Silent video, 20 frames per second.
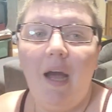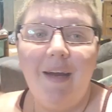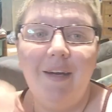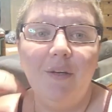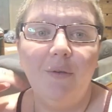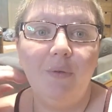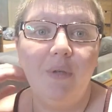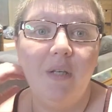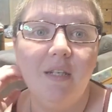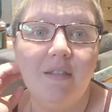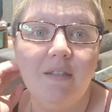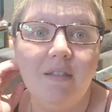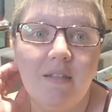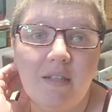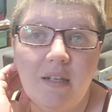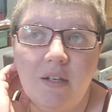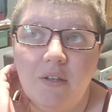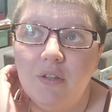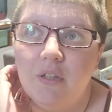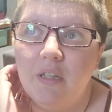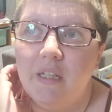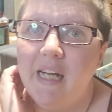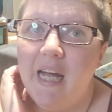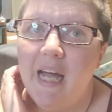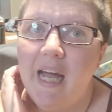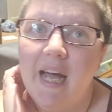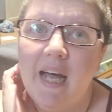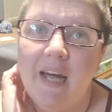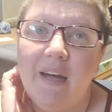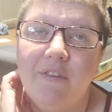I don't necessarily
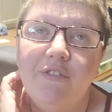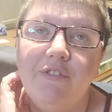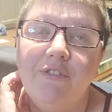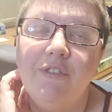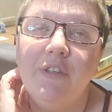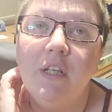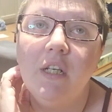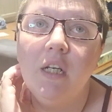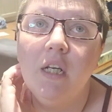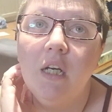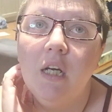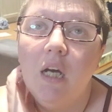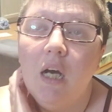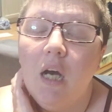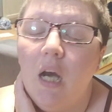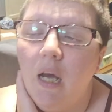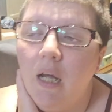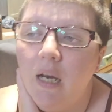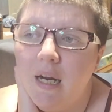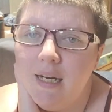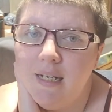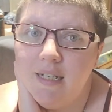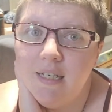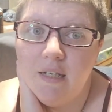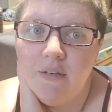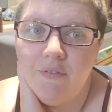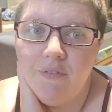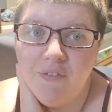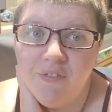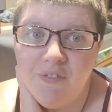have an
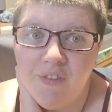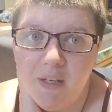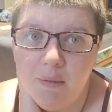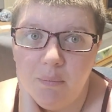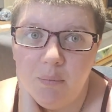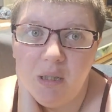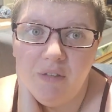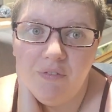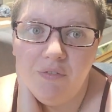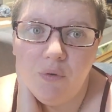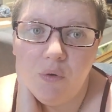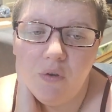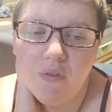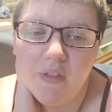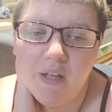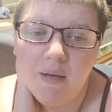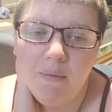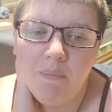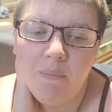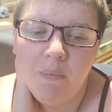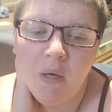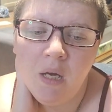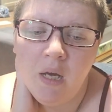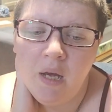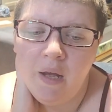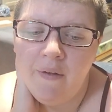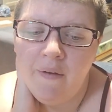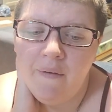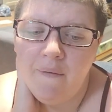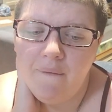idea of a family for them,
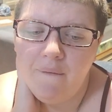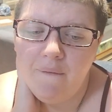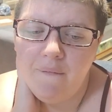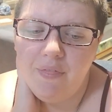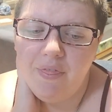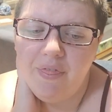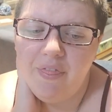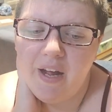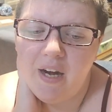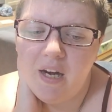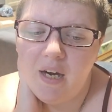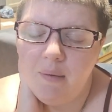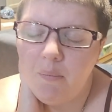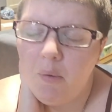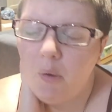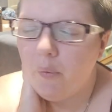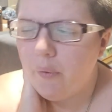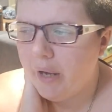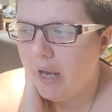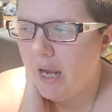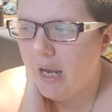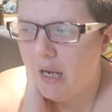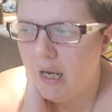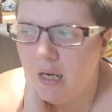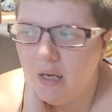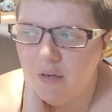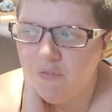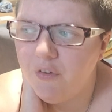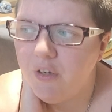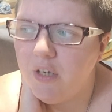that I'm
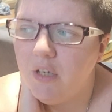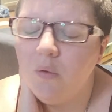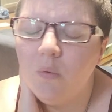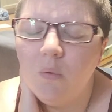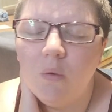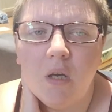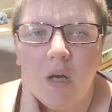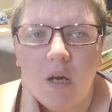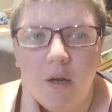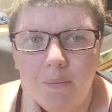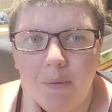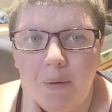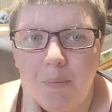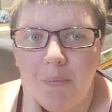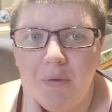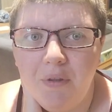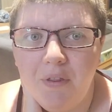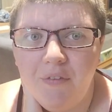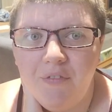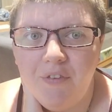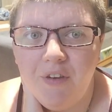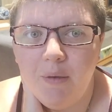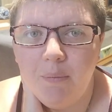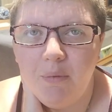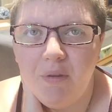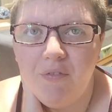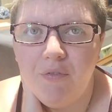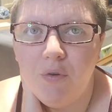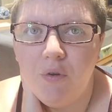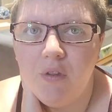okay if I don't come up with a
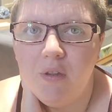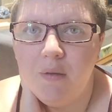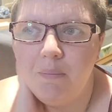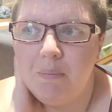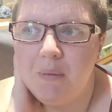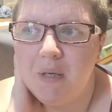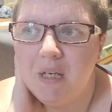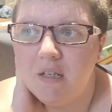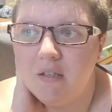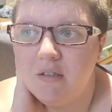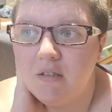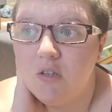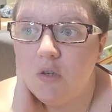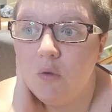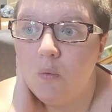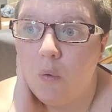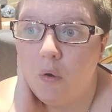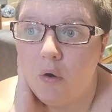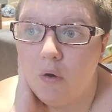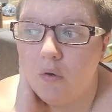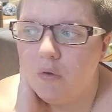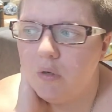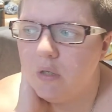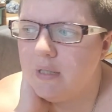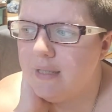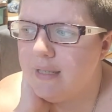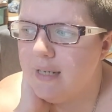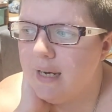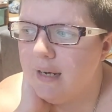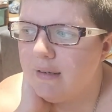family for them because they're
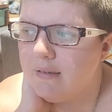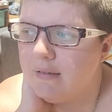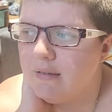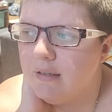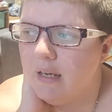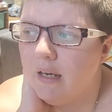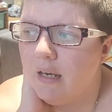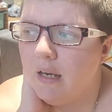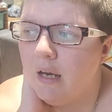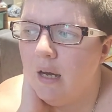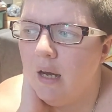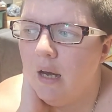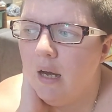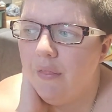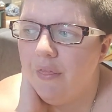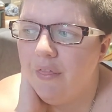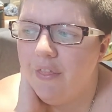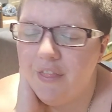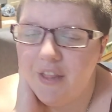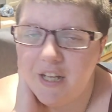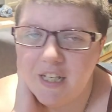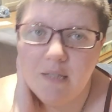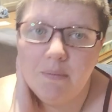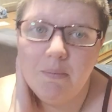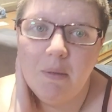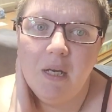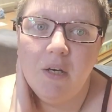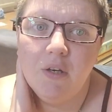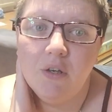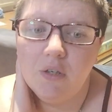workhorse decks. Like, this
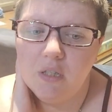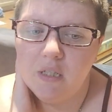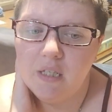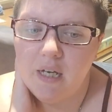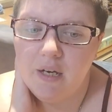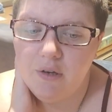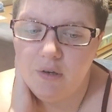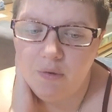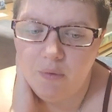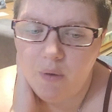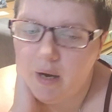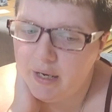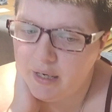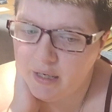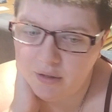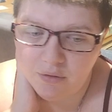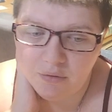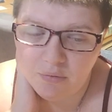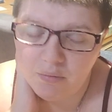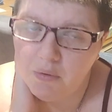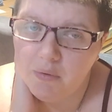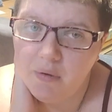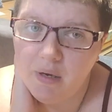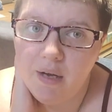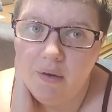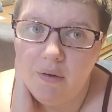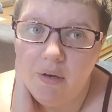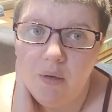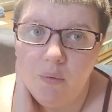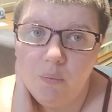might hurt tarot, I can throw
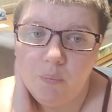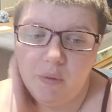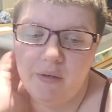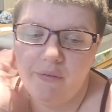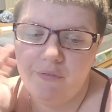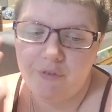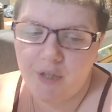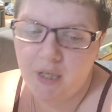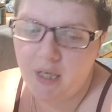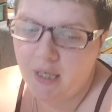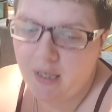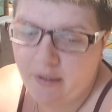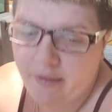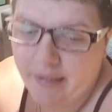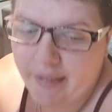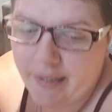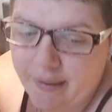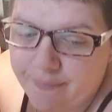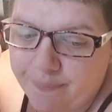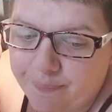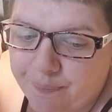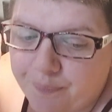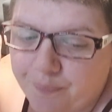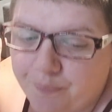down and read for anything.